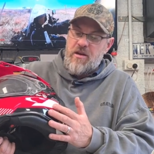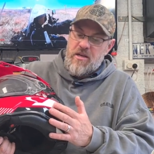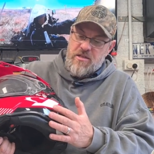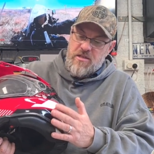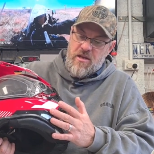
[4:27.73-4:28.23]

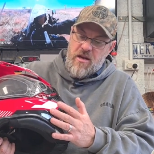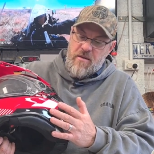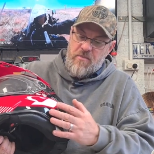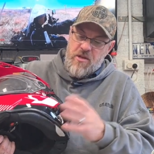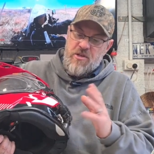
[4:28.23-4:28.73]
It's
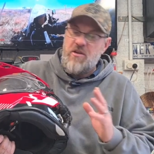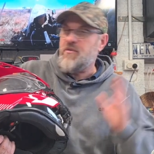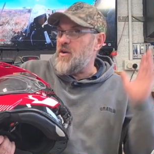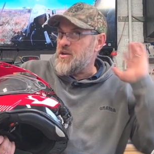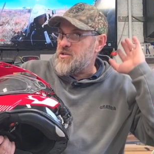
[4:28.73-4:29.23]
so you
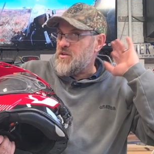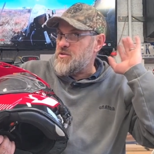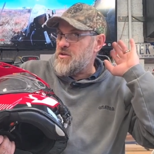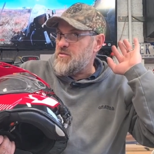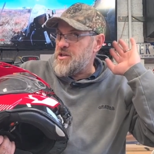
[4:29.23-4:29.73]
find yourself
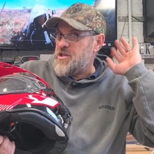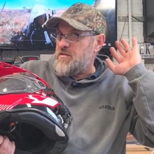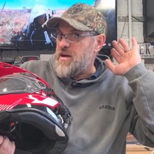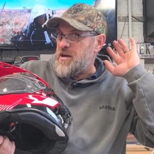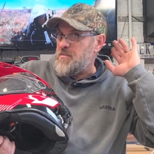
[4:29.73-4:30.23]
sort of reaching
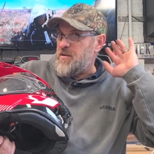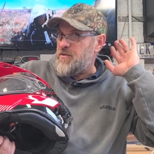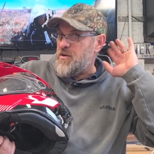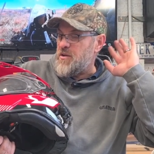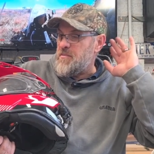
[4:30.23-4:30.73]
around a bit
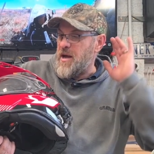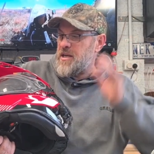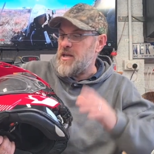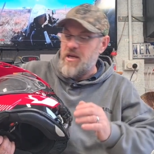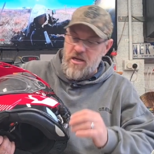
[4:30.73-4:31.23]
further
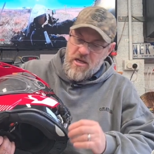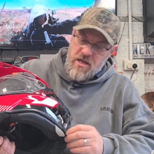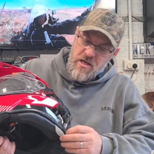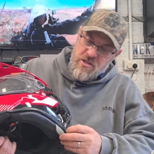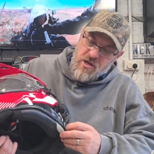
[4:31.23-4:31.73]
back here.
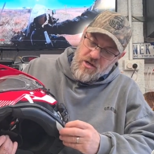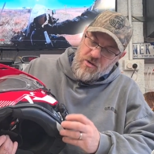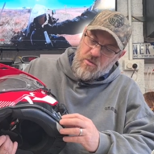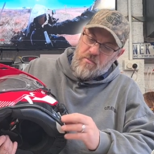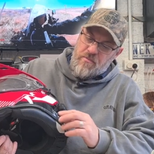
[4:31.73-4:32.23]
It's got a
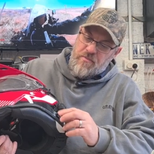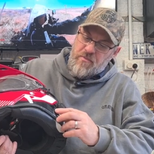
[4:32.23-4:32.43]
little